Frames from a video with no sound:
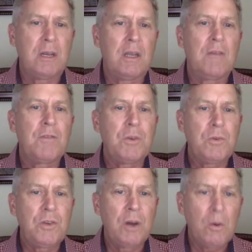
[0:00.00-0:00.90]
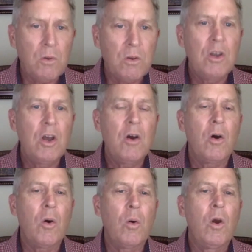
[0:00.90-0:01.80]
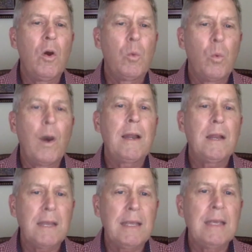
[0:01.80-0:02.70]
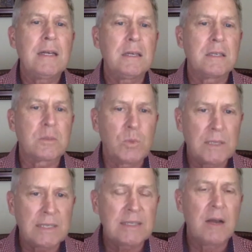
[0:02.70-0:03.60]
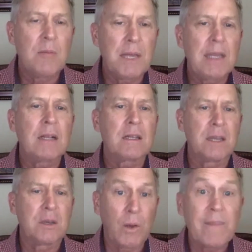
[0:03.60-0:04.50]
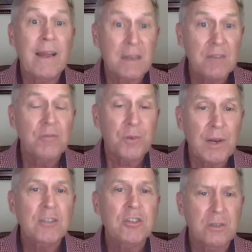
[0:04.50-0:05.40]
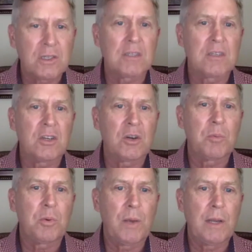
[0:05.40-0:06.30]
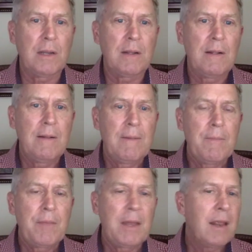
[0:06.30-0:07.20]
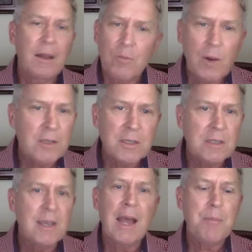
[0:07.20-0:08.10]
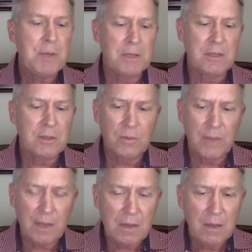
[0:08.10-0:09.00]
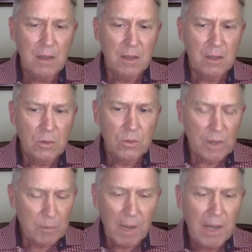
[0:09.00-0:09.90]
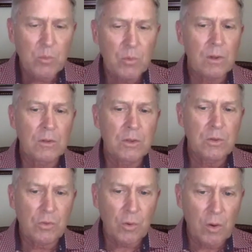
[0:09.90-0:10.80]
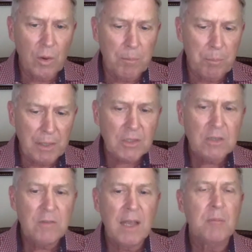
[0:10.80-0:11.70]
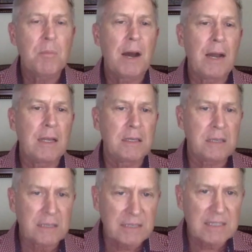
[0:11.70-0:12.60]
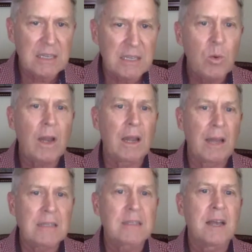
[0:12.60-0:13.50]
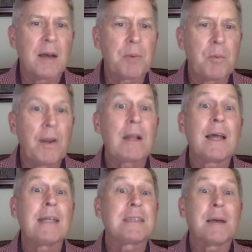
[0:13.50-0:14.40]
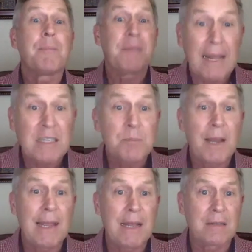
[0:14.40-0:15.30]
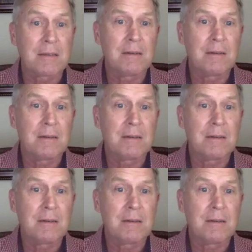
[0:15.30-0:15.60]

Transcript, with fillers: if you don't know what it is with some inkling, what that differential is to your point, then and i've watched this happen so then you in my world you throw a bunch of antibodies to see what lights up and when it lights up that's my answer